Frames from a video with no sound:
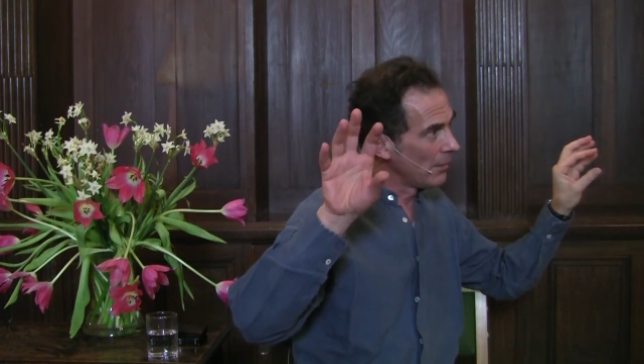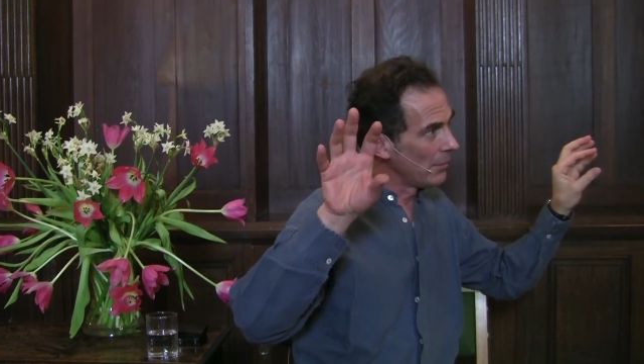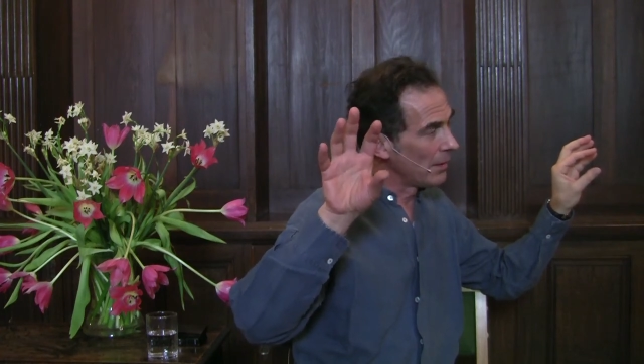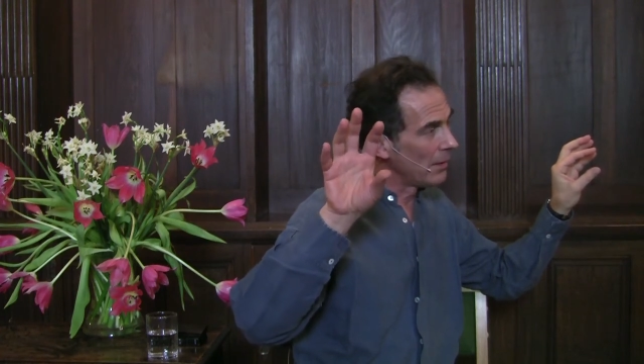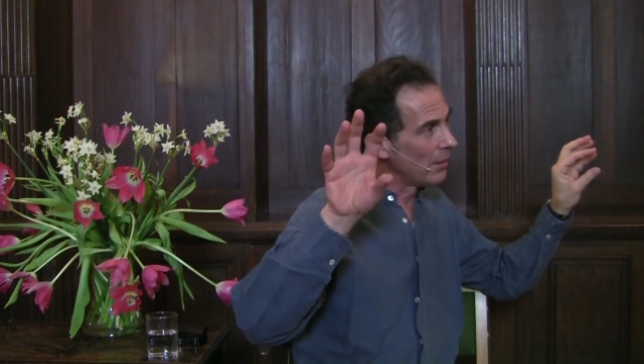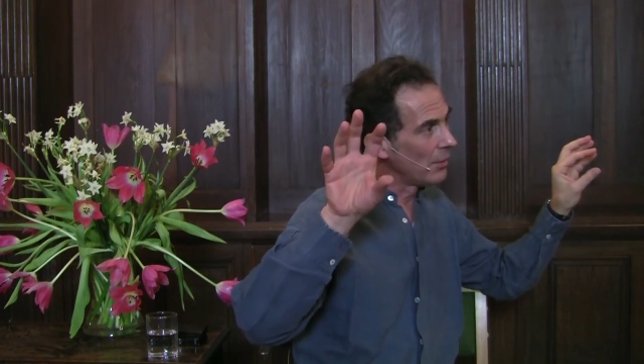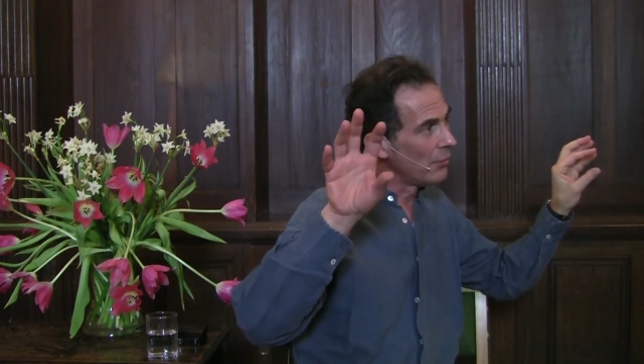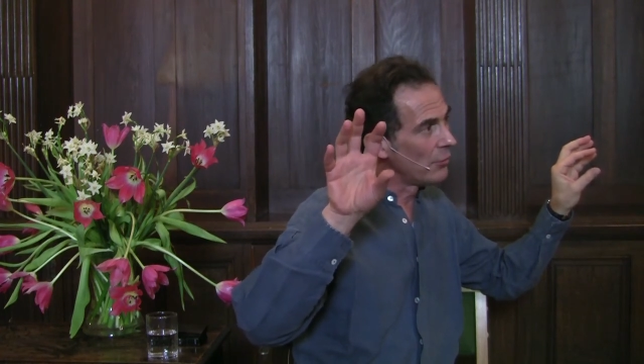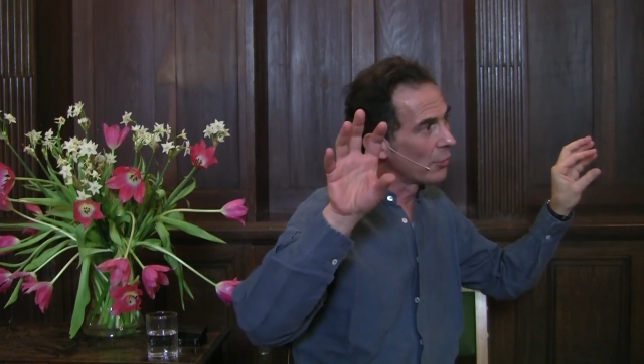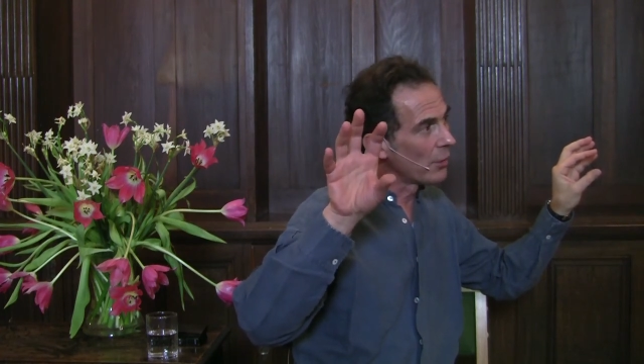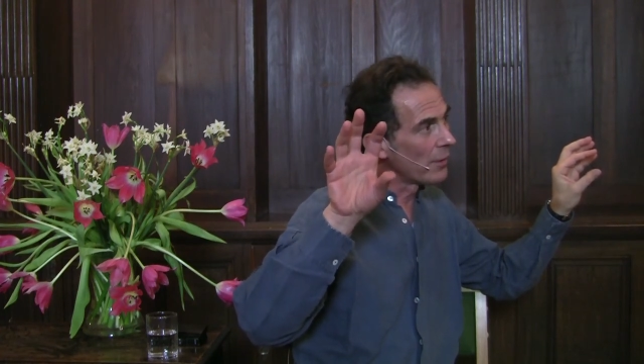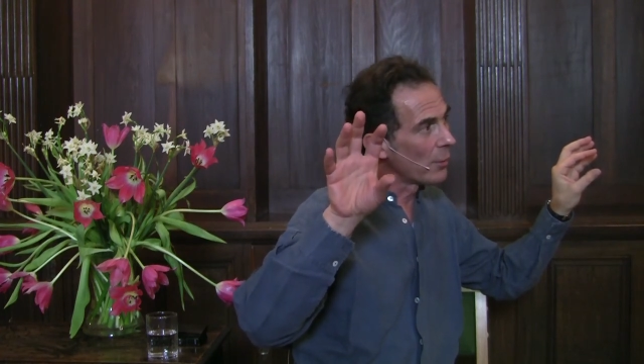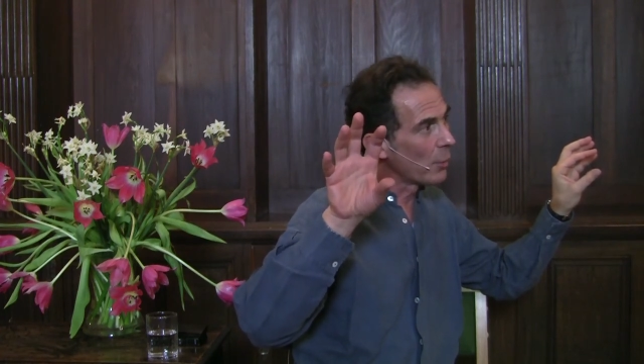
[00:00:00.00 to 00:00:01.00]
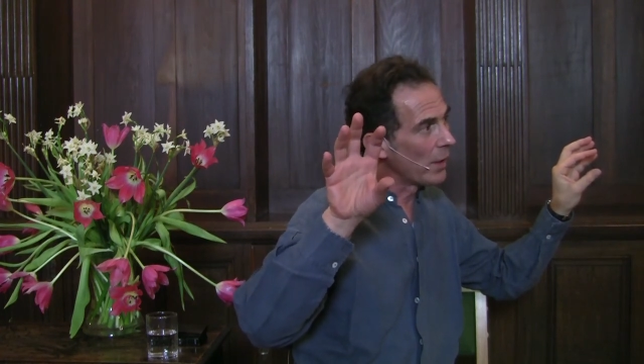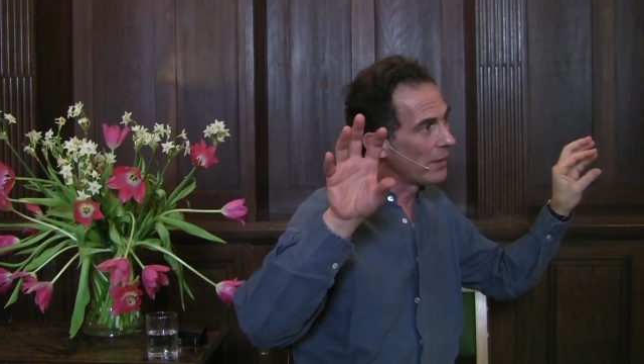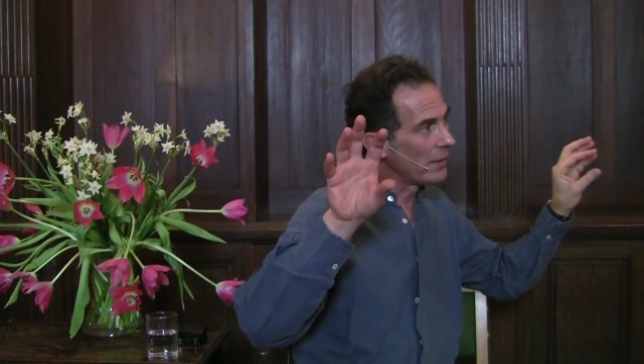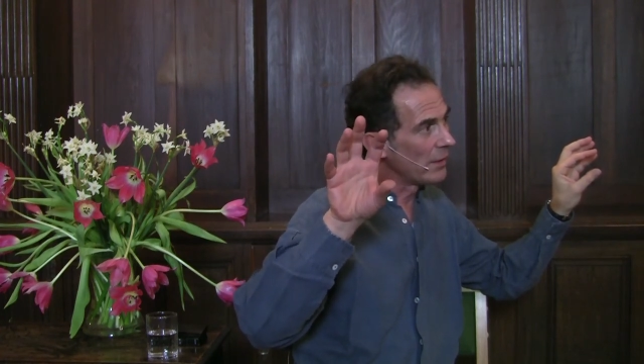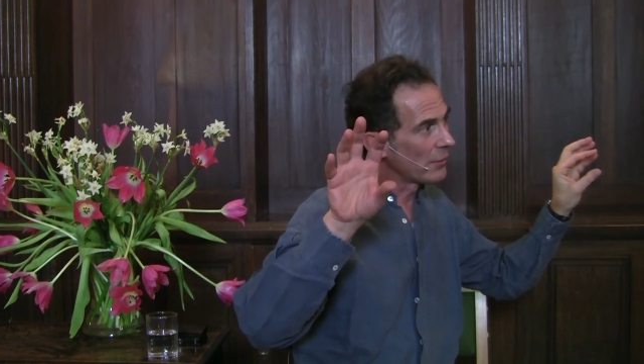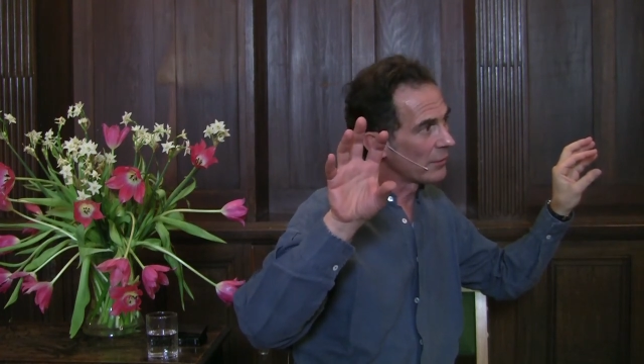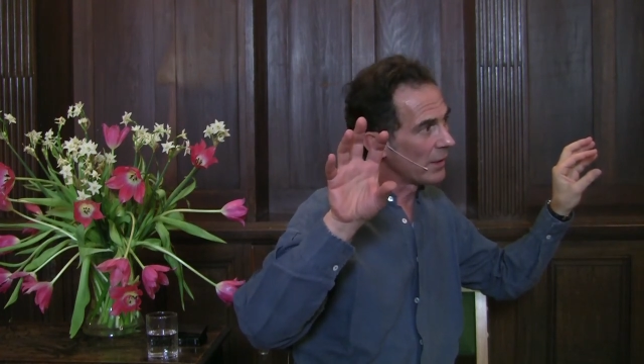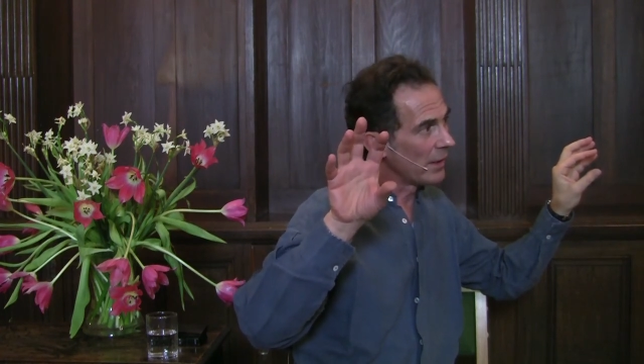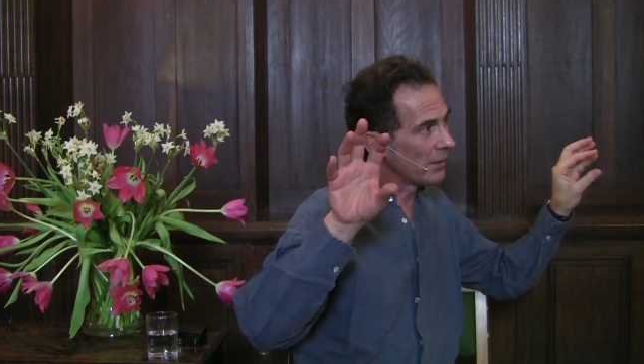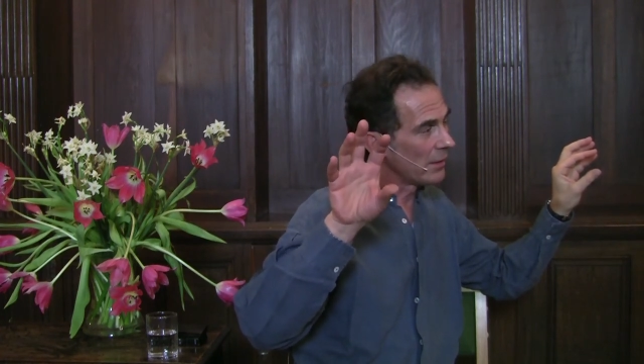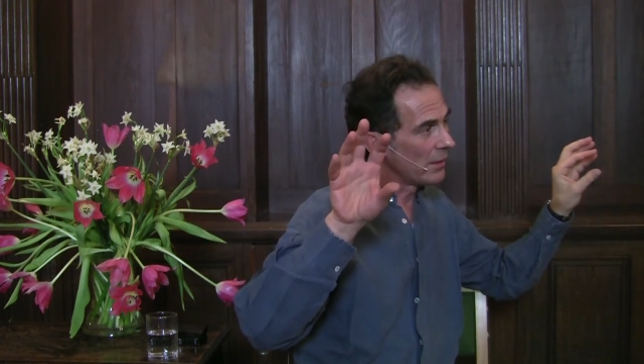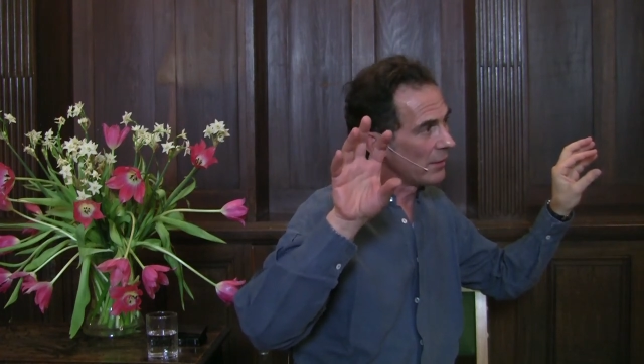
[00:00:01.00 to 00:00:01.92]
But during the waking state,